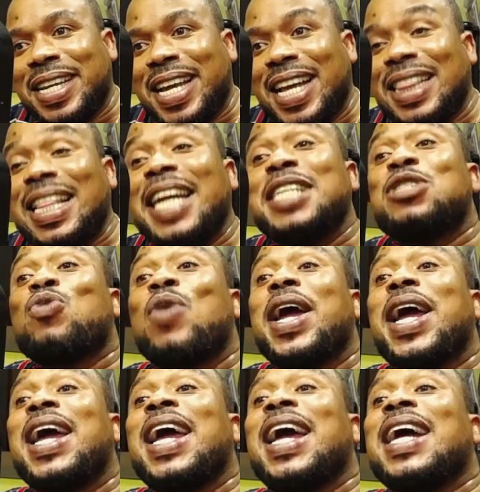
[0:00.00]
That is
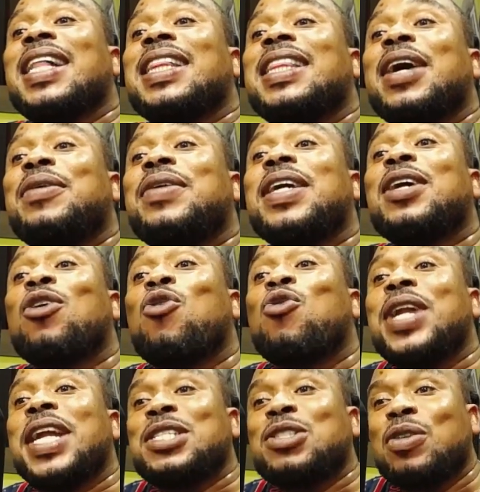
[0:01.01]
where the real
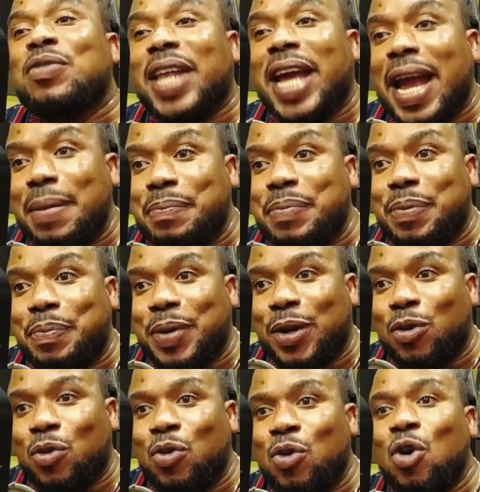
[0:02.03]
owners of the MPP, you
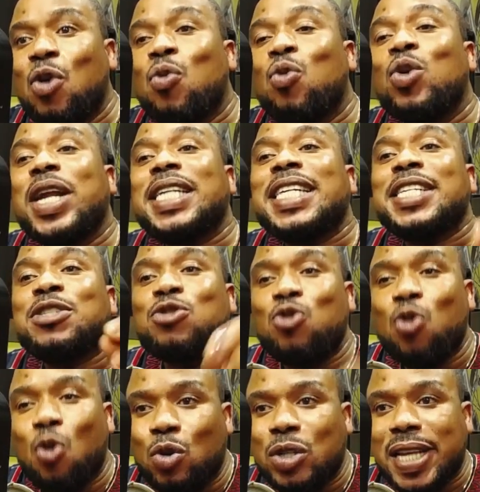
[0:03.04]
know, will let us
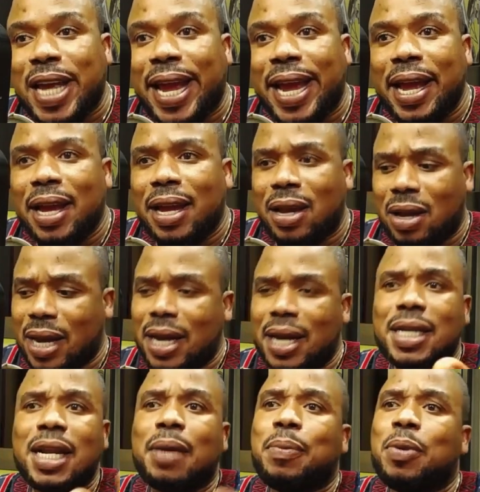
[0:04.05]
know, say, can
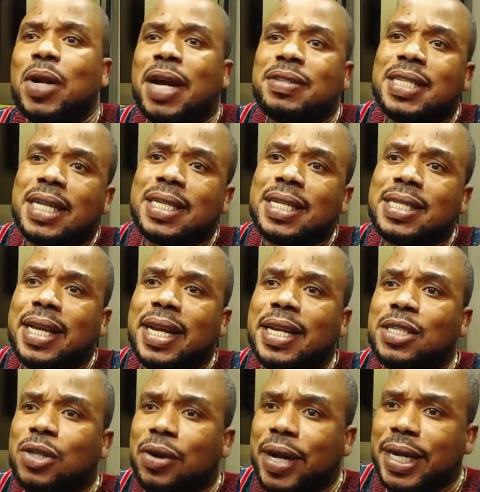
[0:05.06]
anyone have started saying
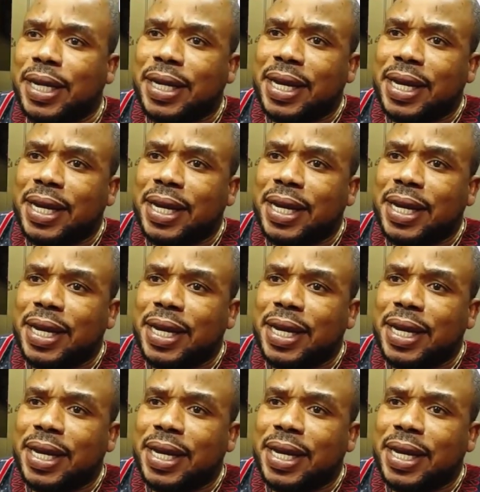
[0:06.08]
it already?